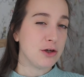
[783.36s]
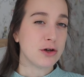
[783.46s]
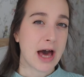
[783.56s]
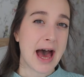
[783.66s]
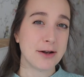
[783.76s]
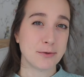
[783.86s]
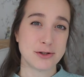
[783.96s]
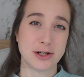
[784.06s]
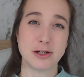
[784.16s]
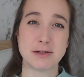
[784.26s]
You can
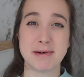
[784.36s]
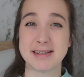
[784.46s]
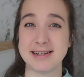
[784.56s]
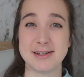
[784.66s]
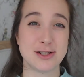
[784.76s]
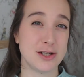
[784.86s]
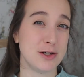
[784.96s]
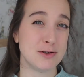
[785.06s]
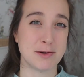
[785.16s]
also use muslins too,